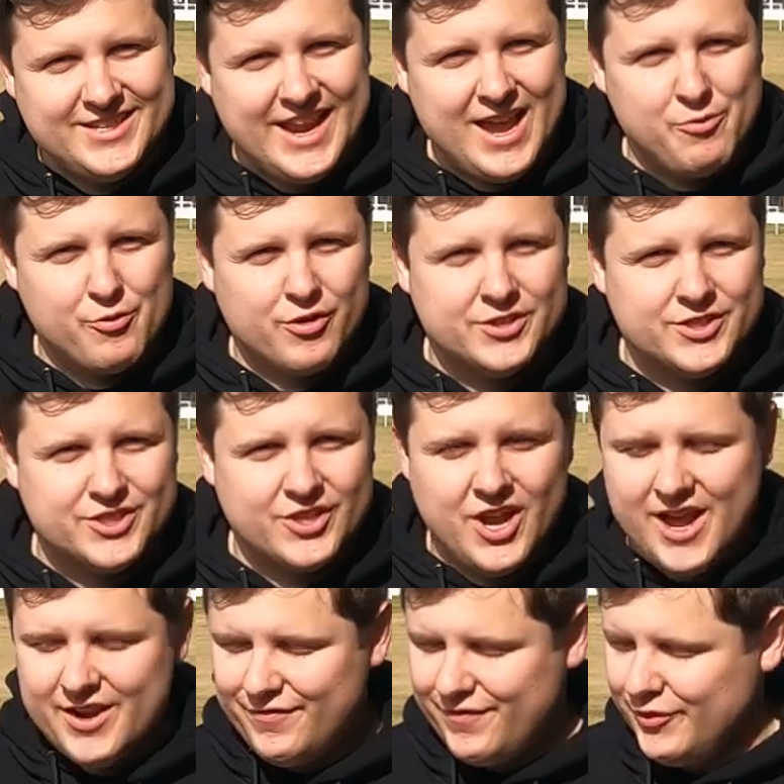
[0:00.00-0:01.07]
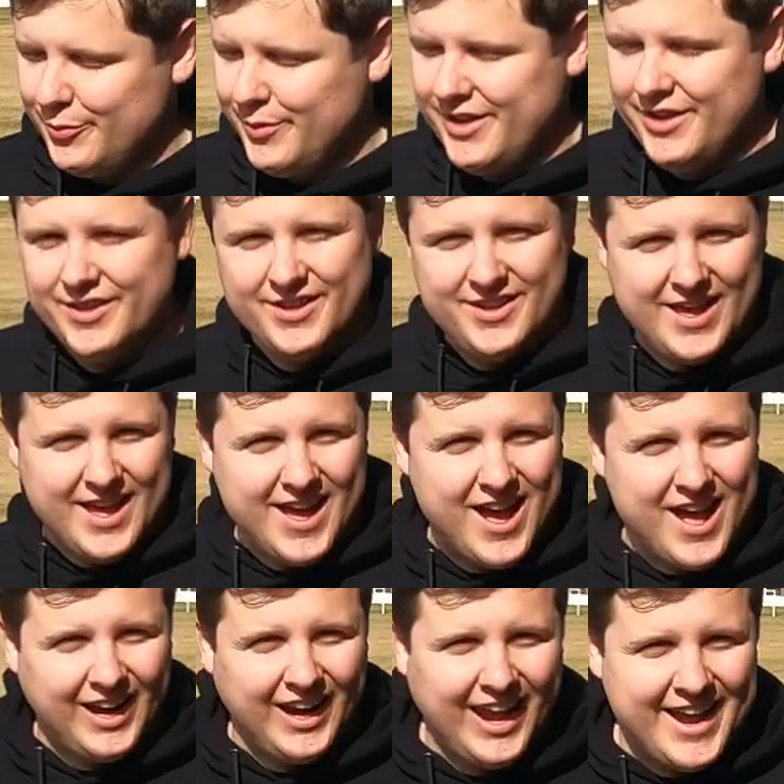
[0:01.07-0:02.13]
Today we're on site filming
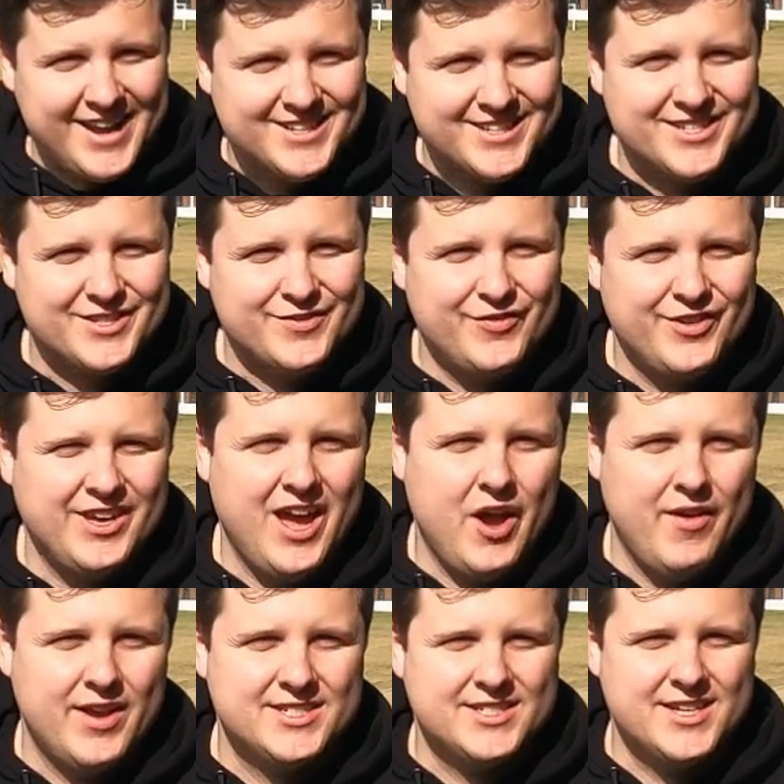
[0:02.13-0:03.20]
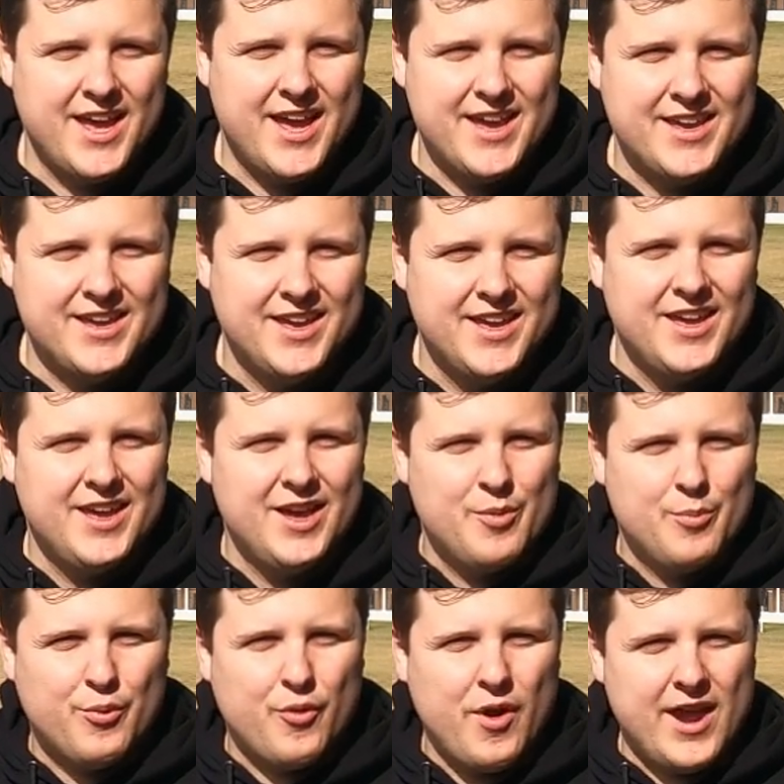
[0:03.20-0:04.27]
a latest video essay,
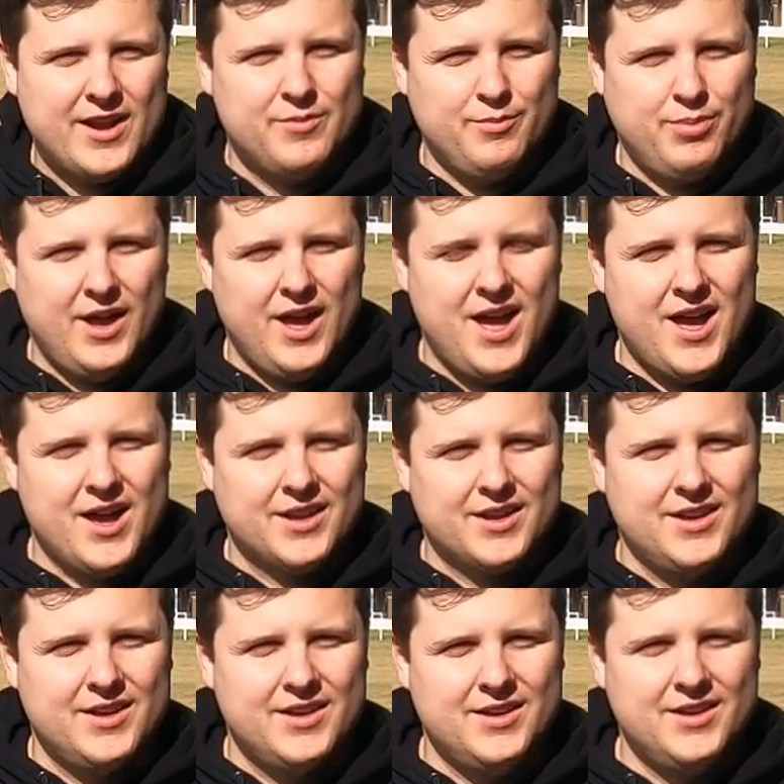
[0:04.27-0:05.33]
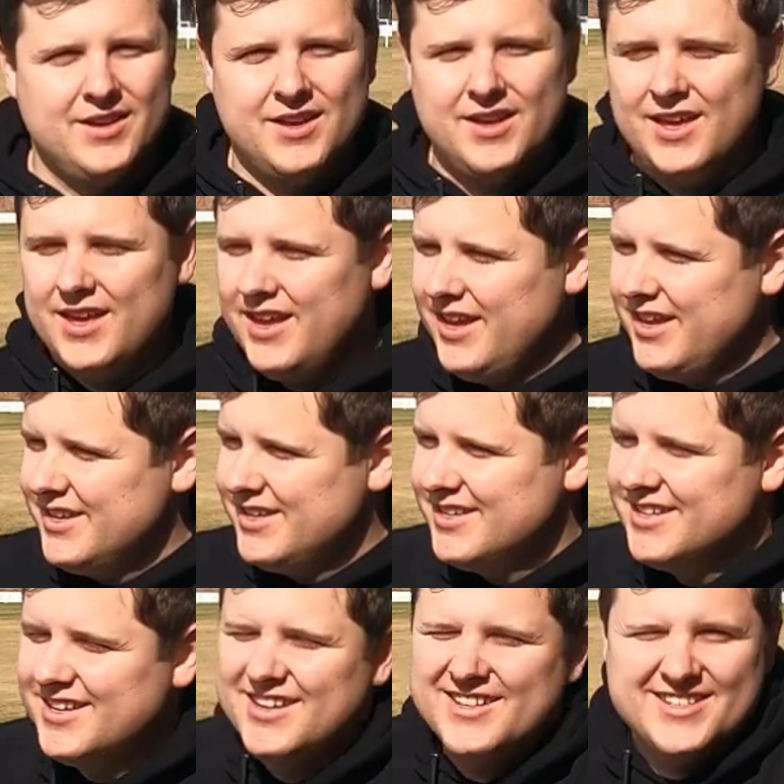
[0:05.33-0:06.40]
Pratten Park
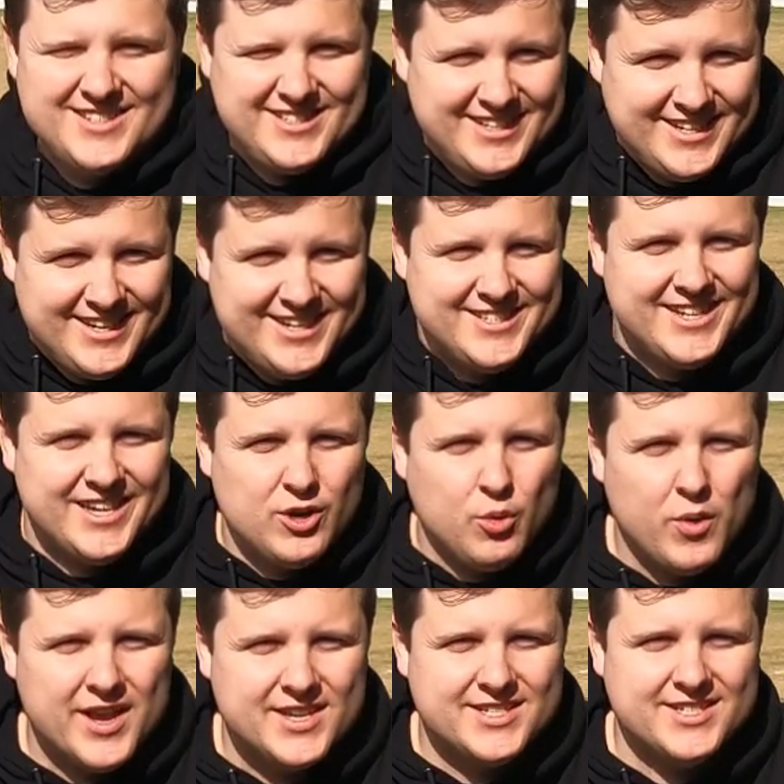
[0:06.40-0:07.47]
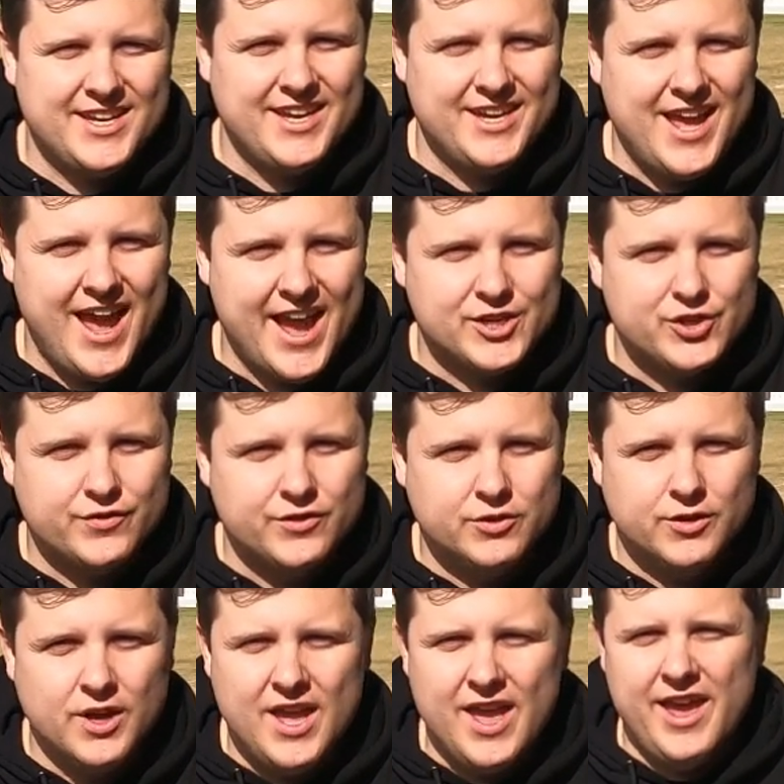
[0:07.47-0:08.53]
in Sydney's inner west in
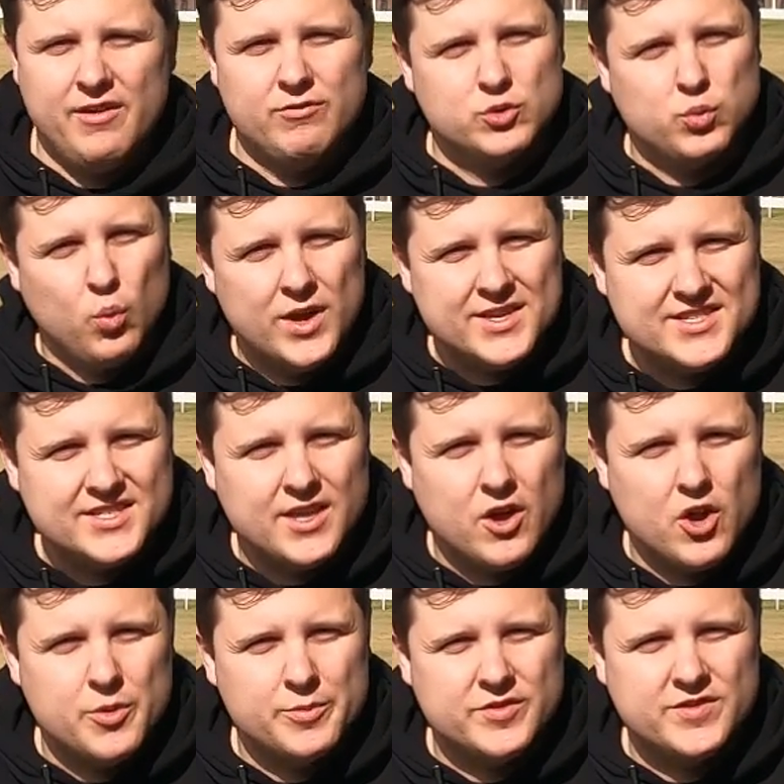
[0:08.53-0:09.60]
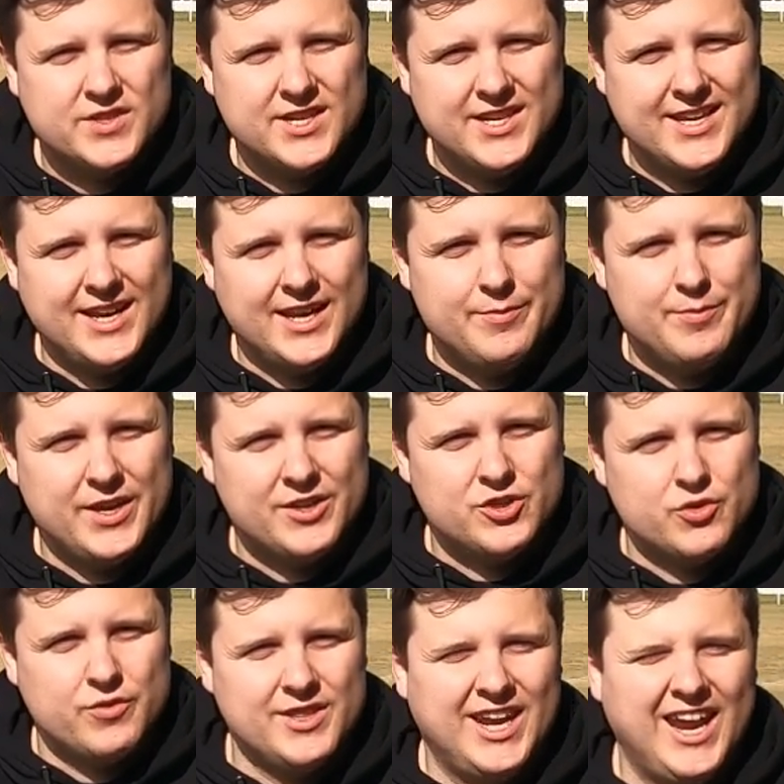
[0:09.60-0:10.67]
Ashfield. It was once the home of Sydney Olympic
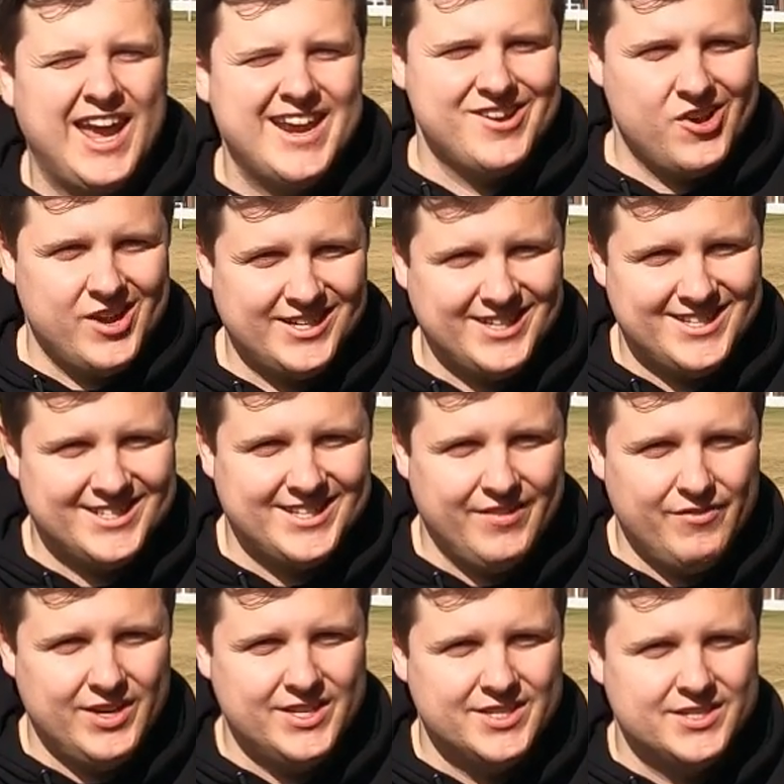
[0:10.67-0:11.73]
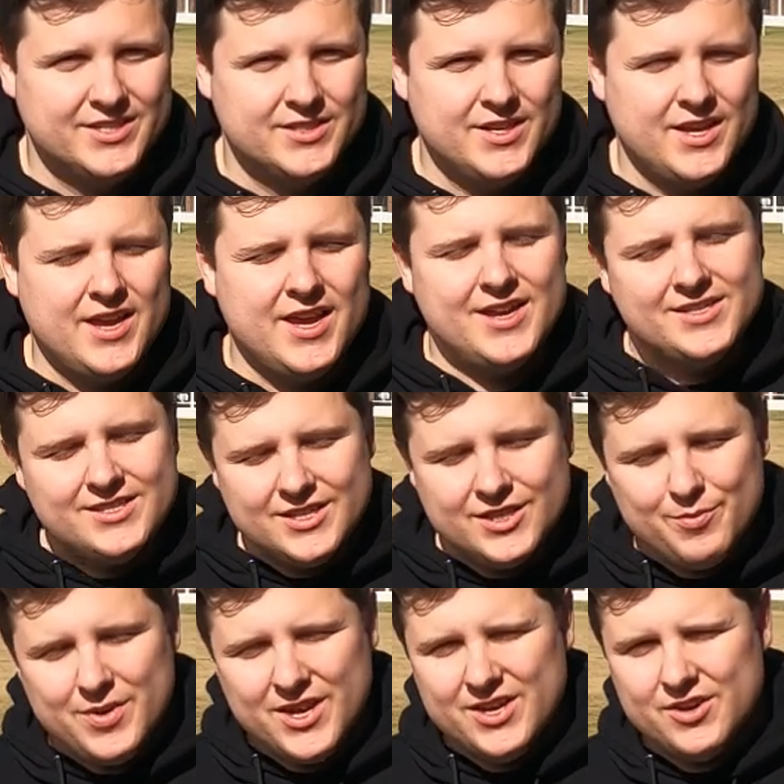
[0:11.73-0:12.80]
during the late 1970s to
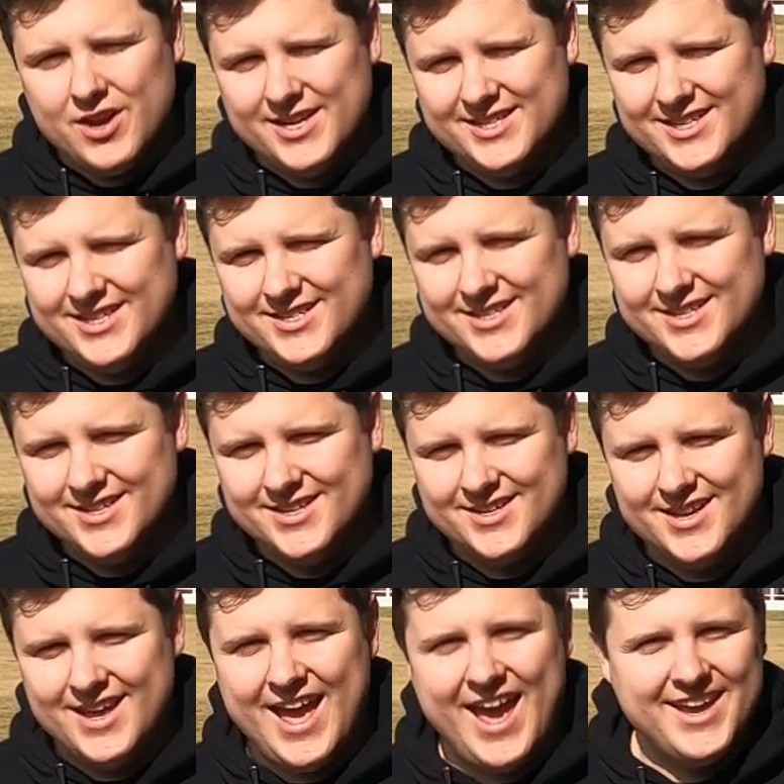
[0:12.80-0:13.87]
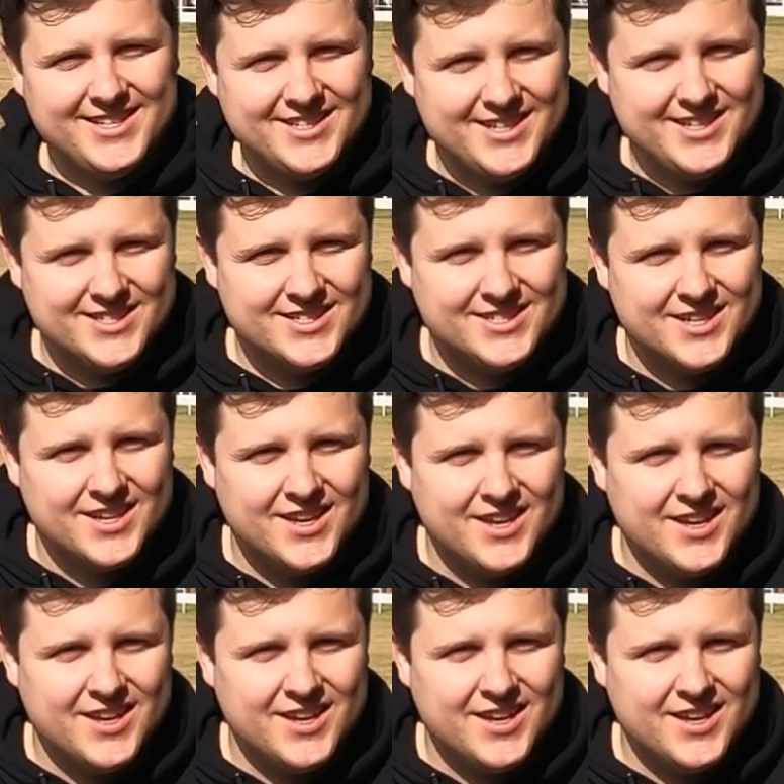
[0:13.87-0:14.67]
the mid 1980s.